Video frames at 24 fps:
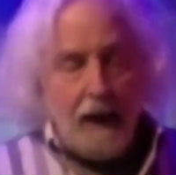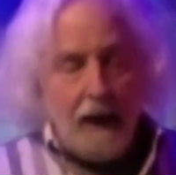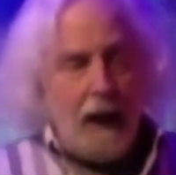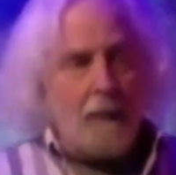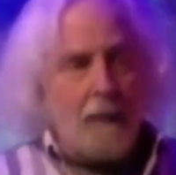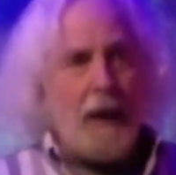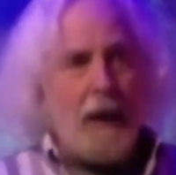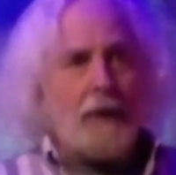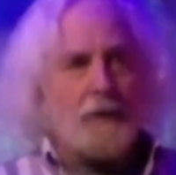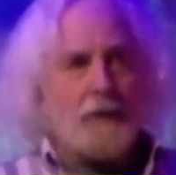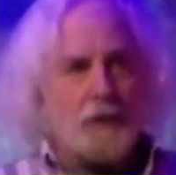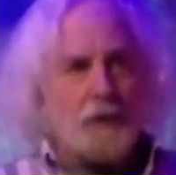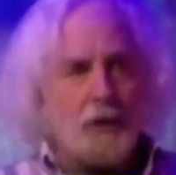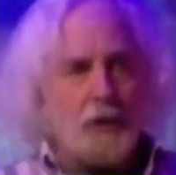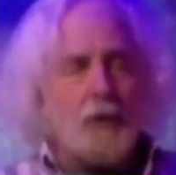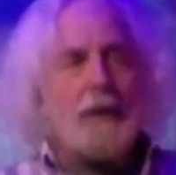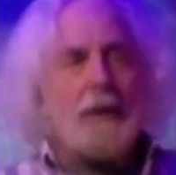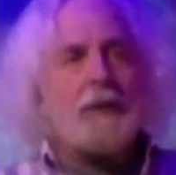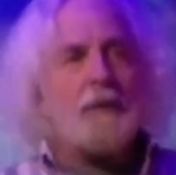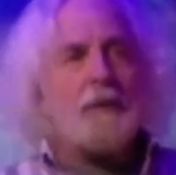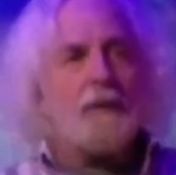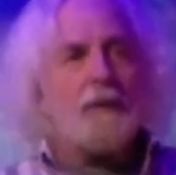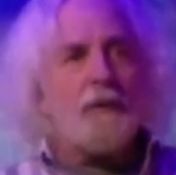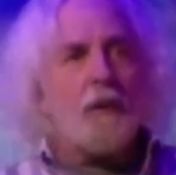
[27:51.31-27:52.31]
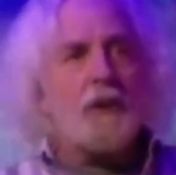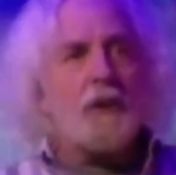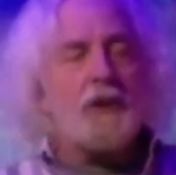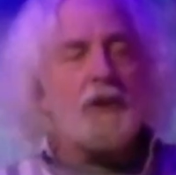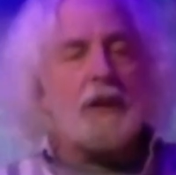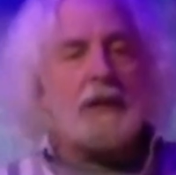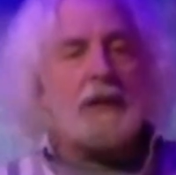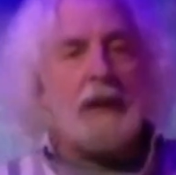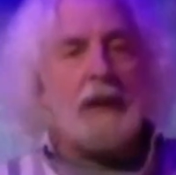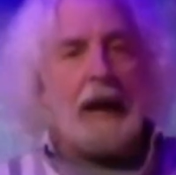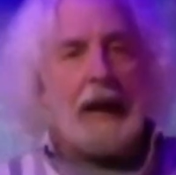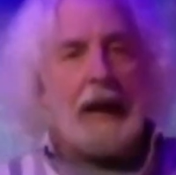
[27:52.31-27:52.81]
about 2 weeks before she
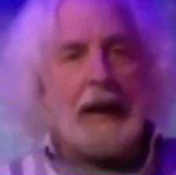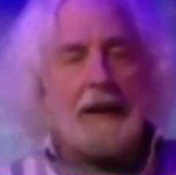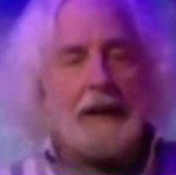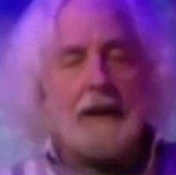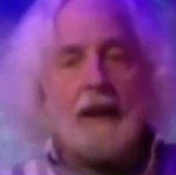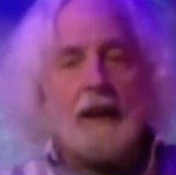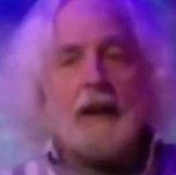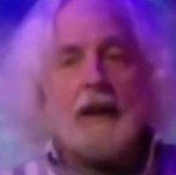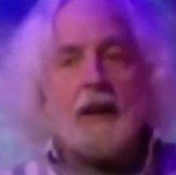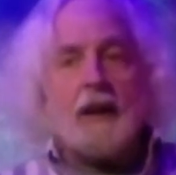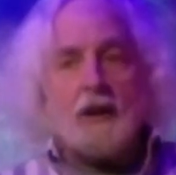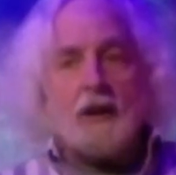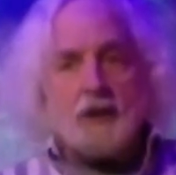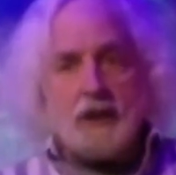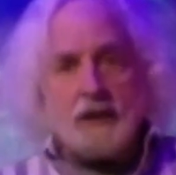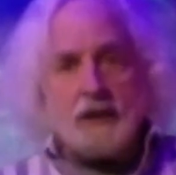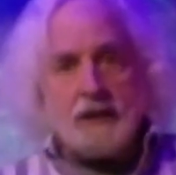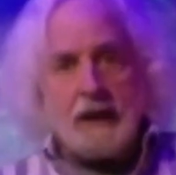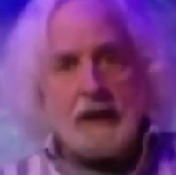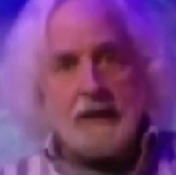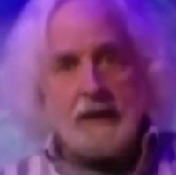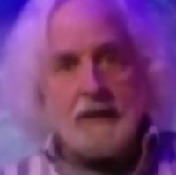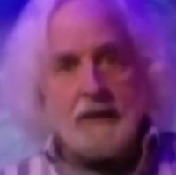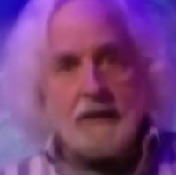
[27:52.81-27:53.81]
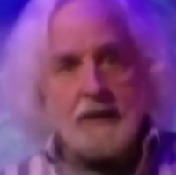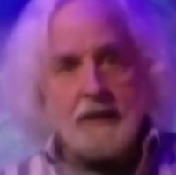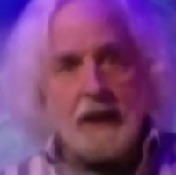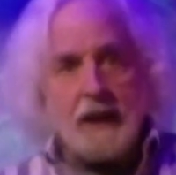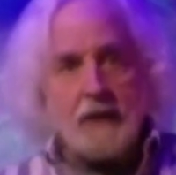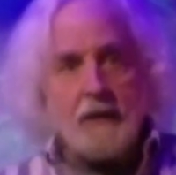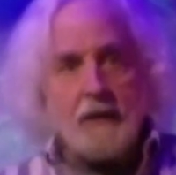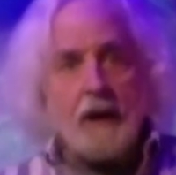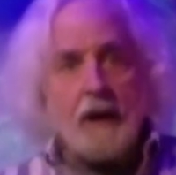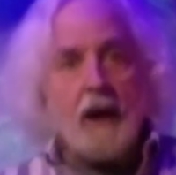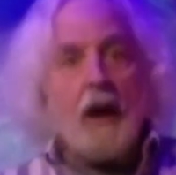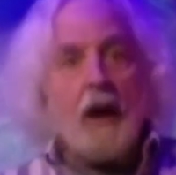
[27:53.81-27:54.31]
died, she said to
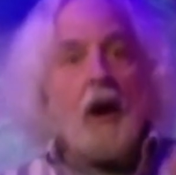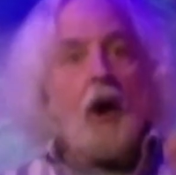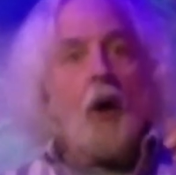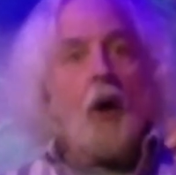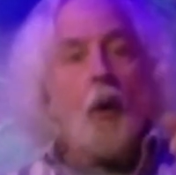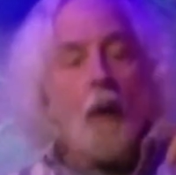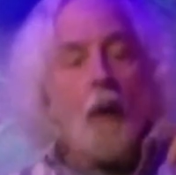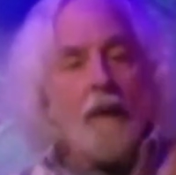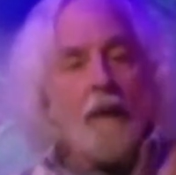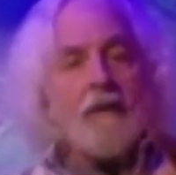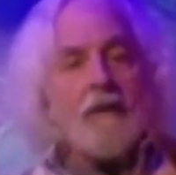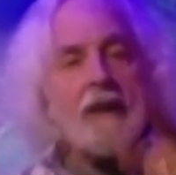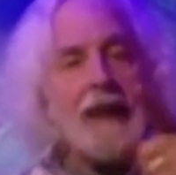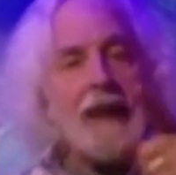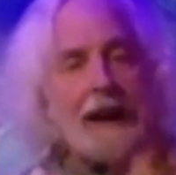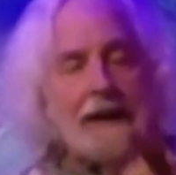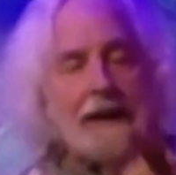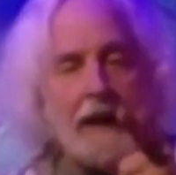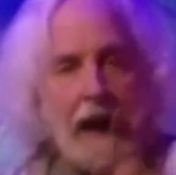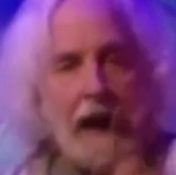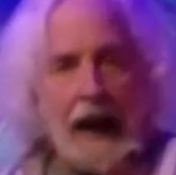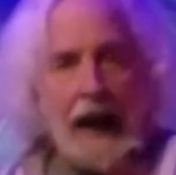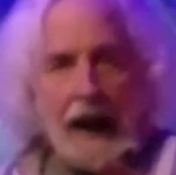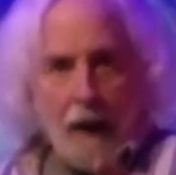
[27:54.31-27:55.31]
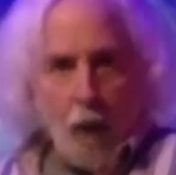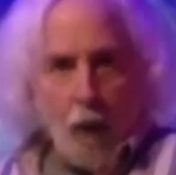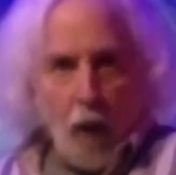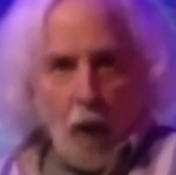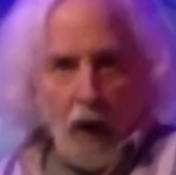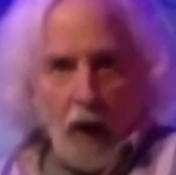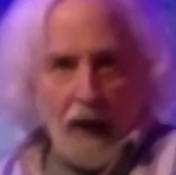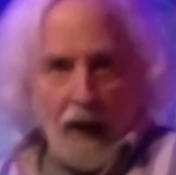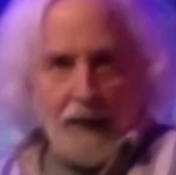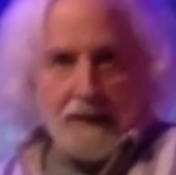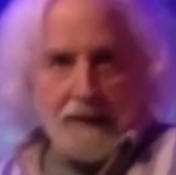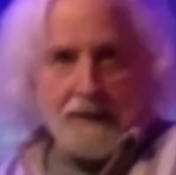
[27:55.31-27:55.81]
Sandra, whoever that guy
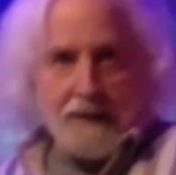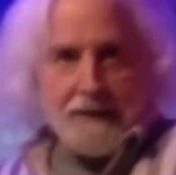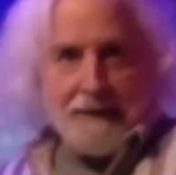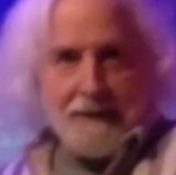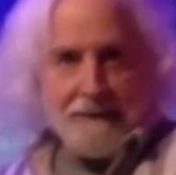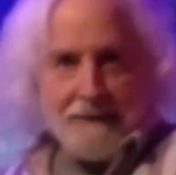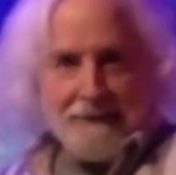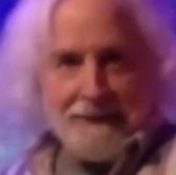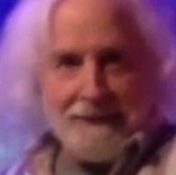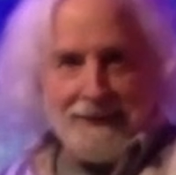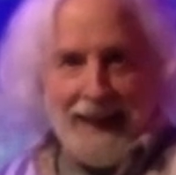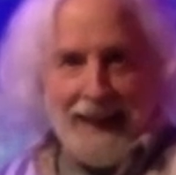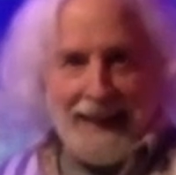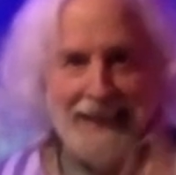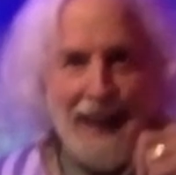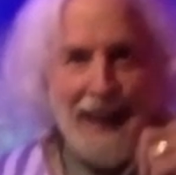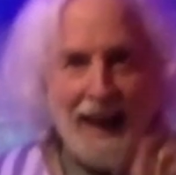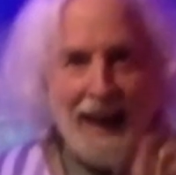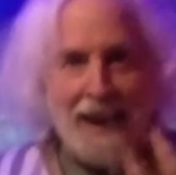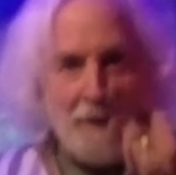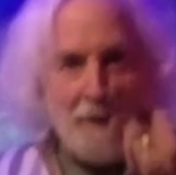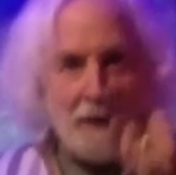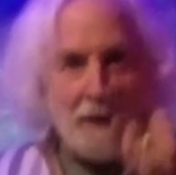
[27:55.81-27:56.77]
was that came in